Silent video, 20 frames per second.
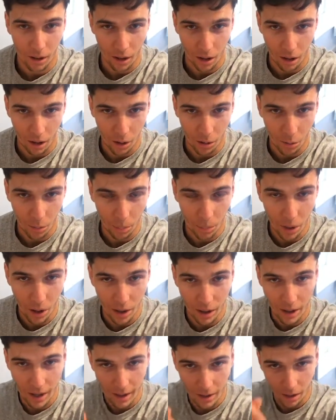I'll put
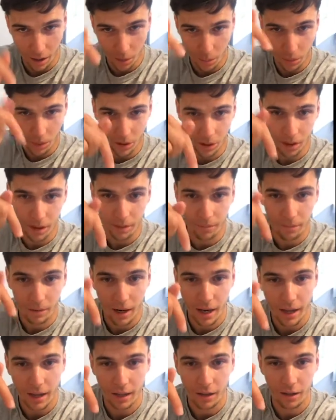a
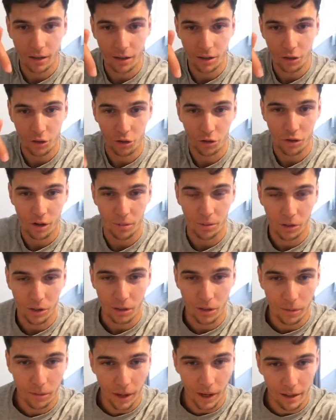link in the
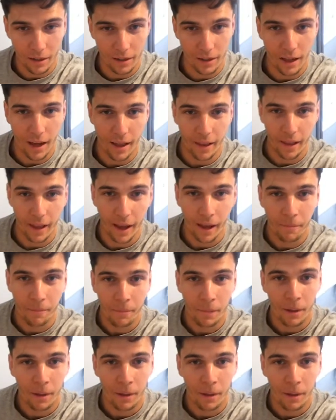description of how to get there.